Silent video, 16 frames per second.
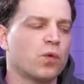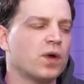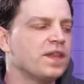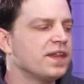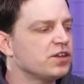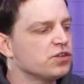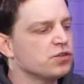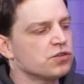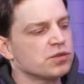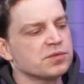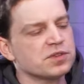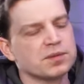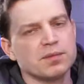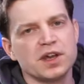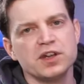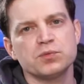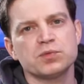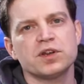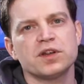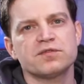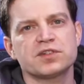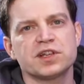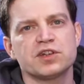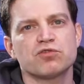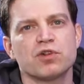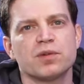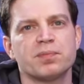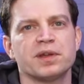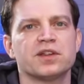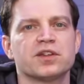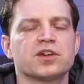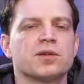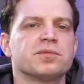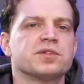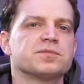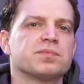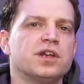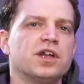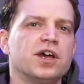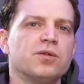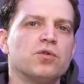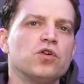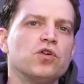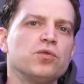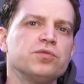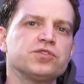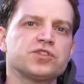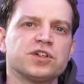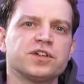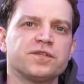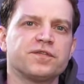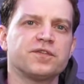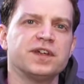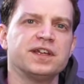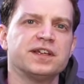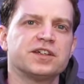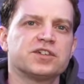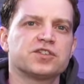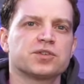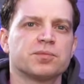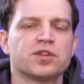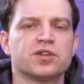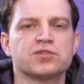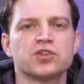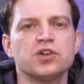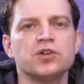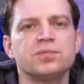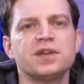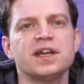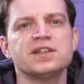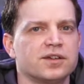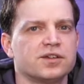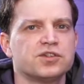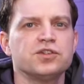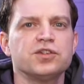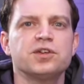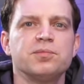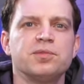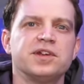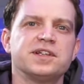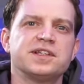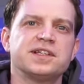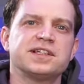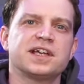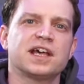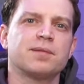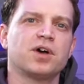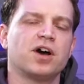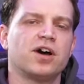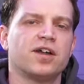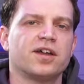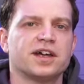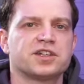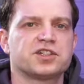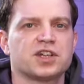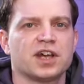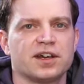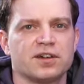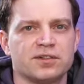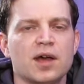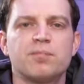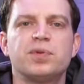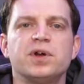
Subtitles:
When they do come to mind, we'll obviously drop it in the comments below, or we'll start feeding some of those updates to the community tab on our channel.